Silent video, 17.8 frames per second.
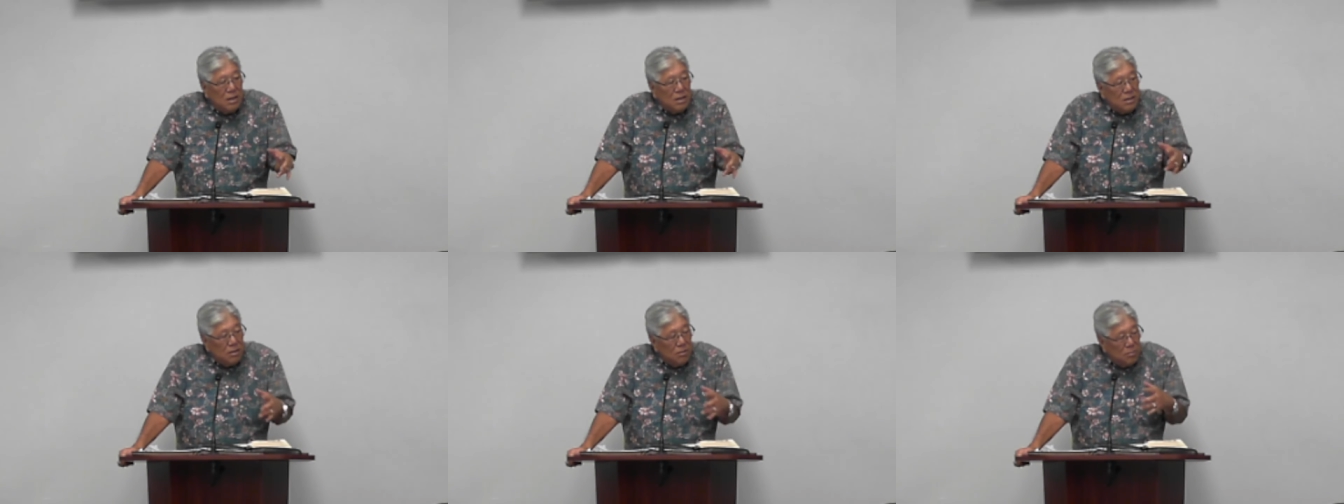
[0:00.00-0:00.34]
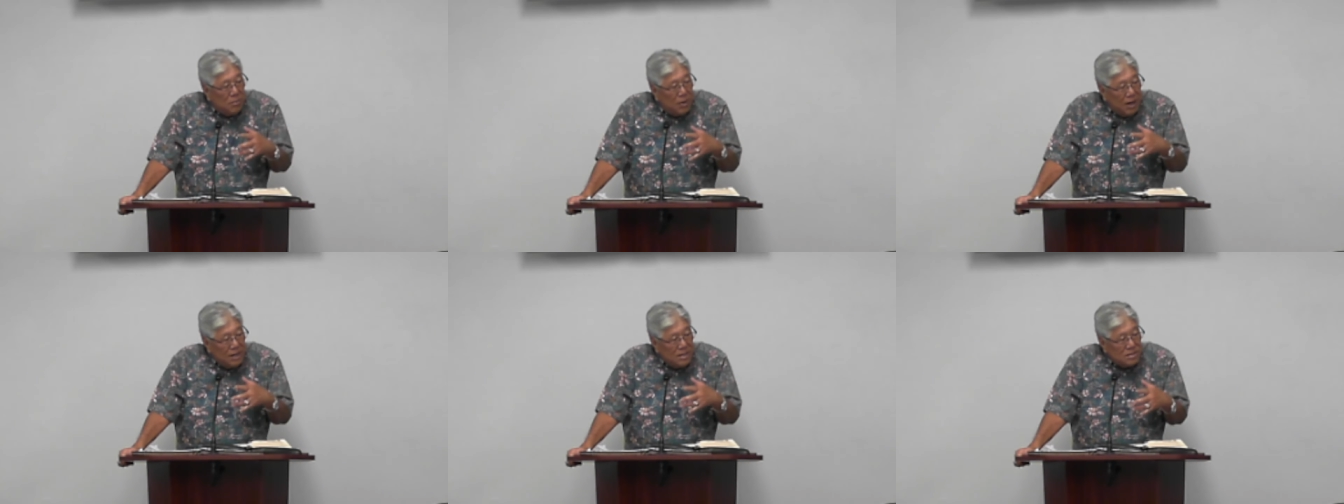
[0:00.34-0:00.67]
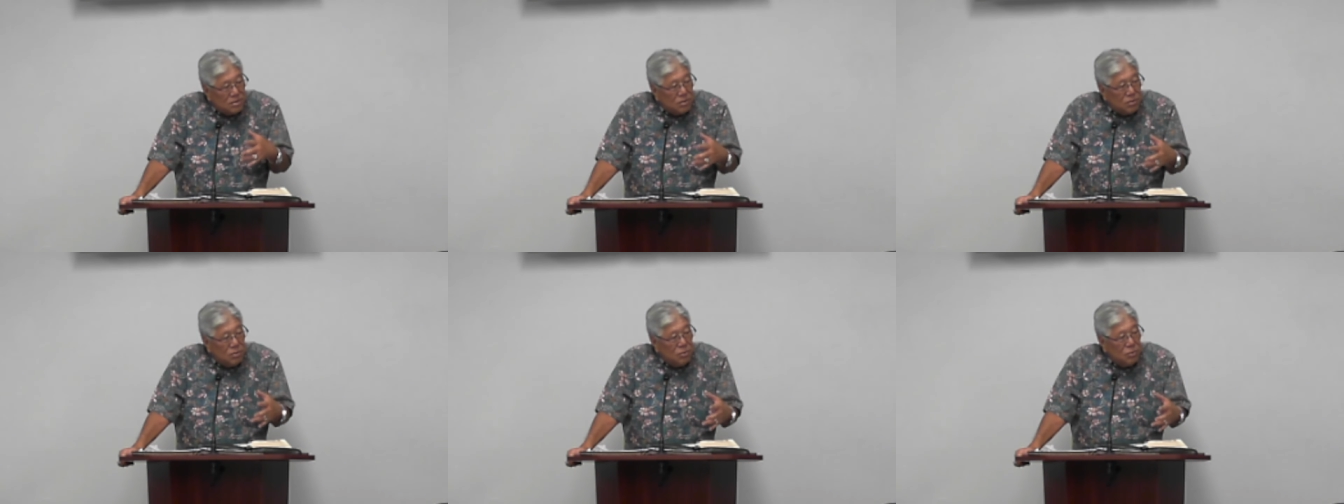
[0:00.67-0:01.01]
Their minds
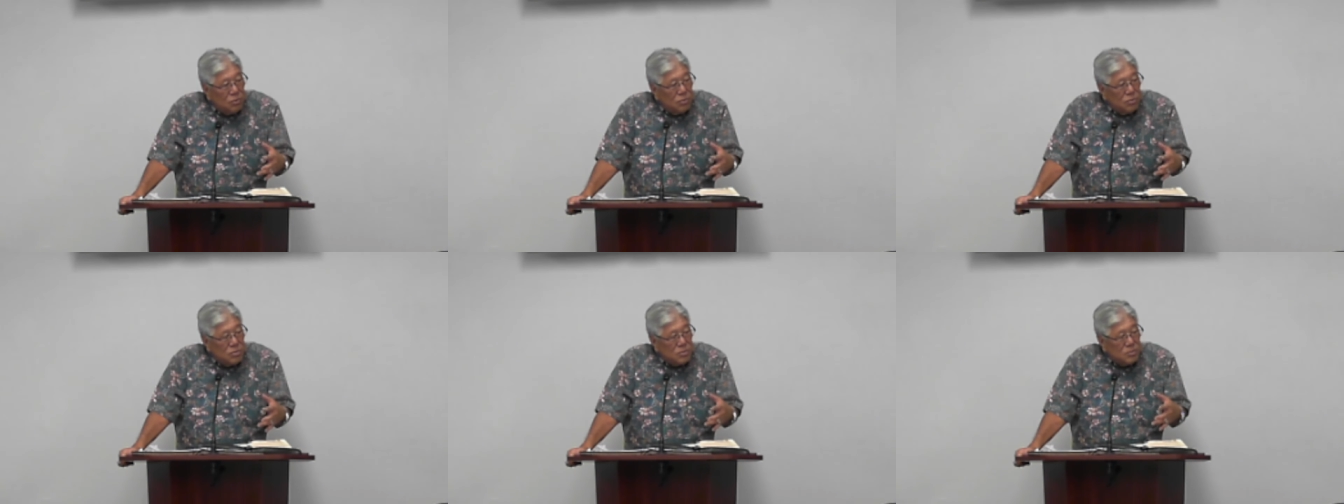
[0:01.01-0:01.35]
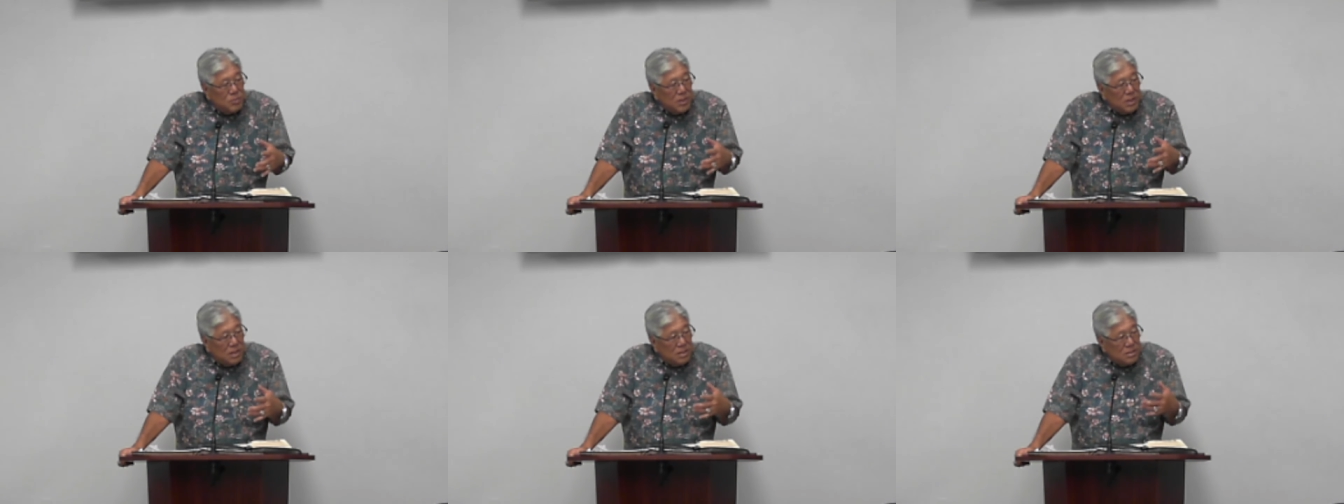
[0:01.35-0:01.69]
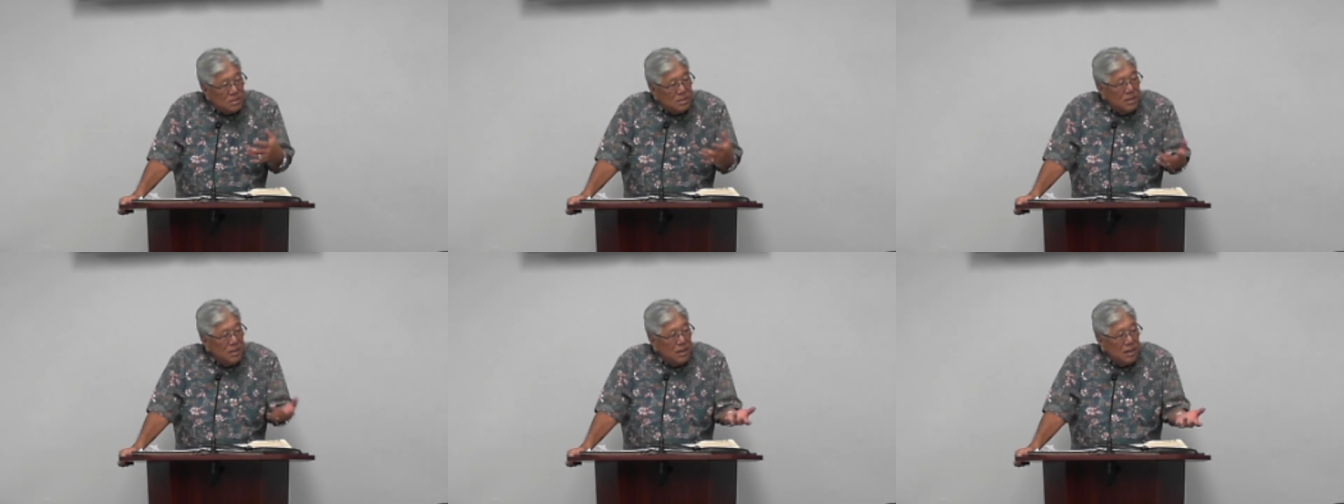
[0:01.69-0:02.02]
closed
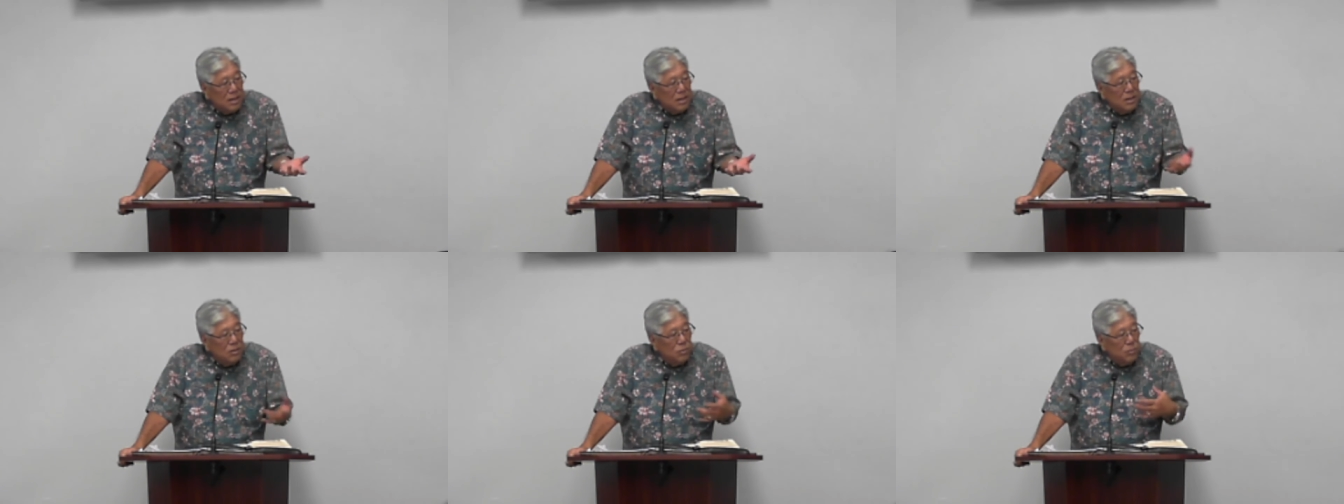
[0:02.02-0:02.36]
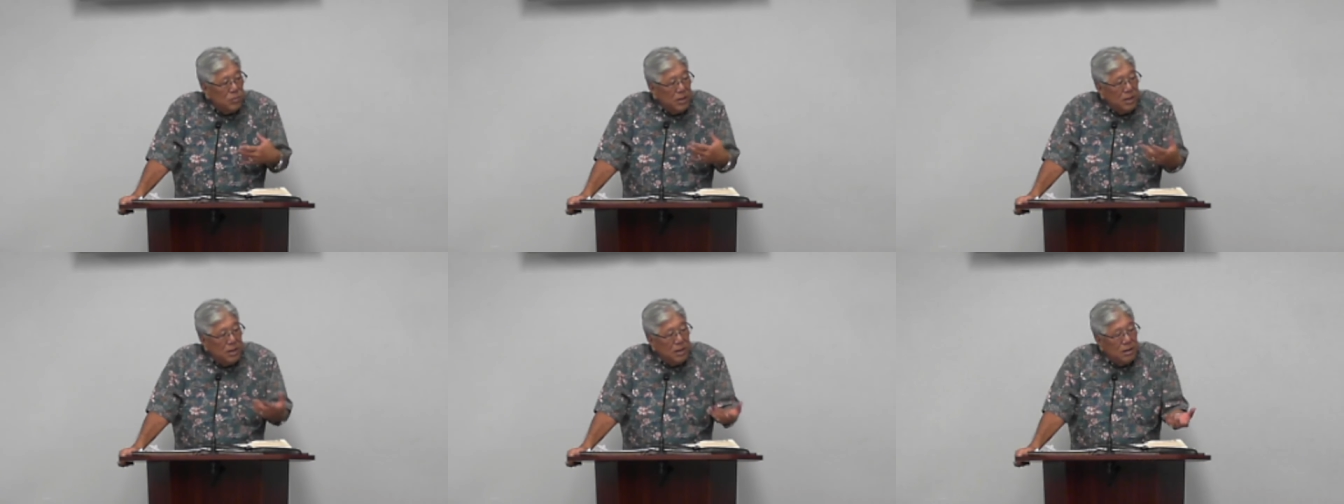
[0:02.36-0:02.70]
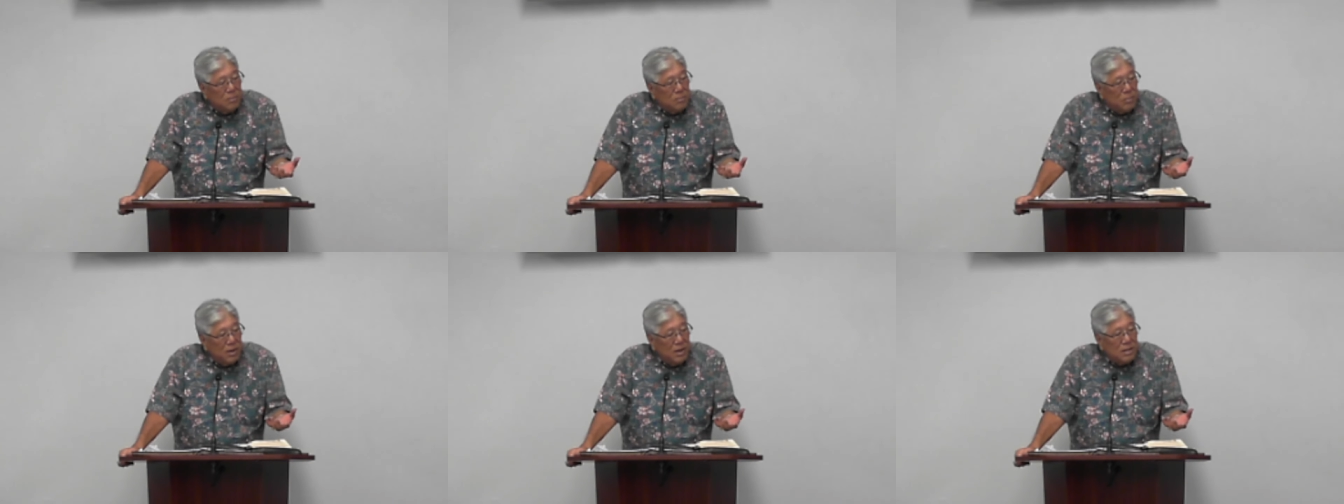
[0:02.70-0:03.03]
because they're not
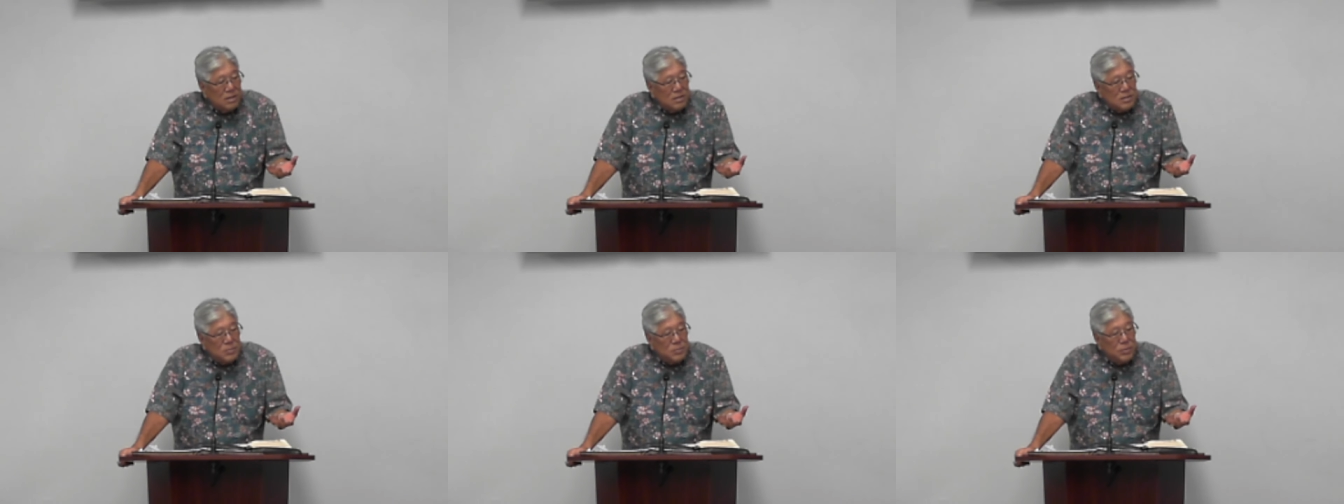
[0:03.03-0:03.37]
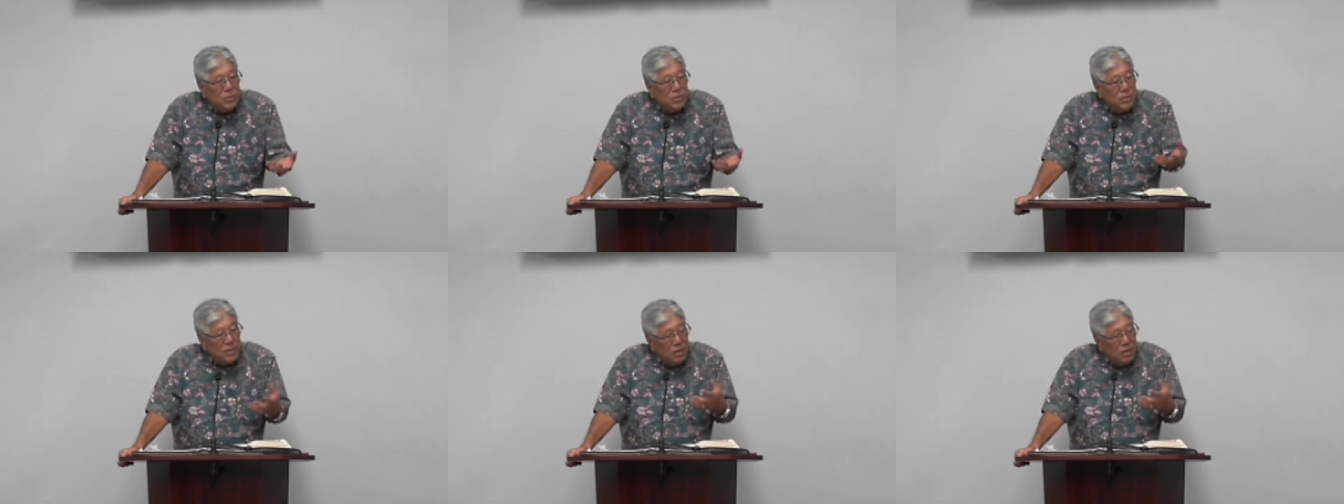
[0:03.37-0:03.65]
illuminated by the Spirit.